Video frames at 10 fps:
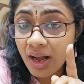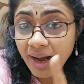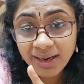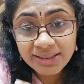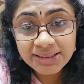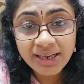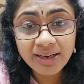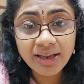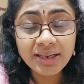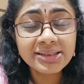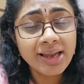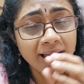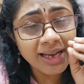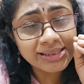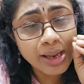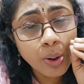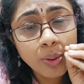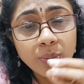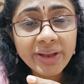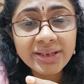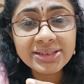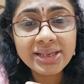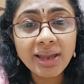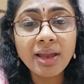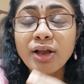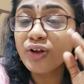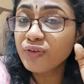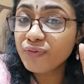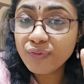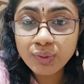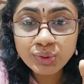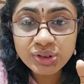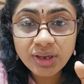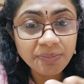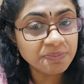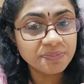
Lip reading: Understand, guys, as I always say, future,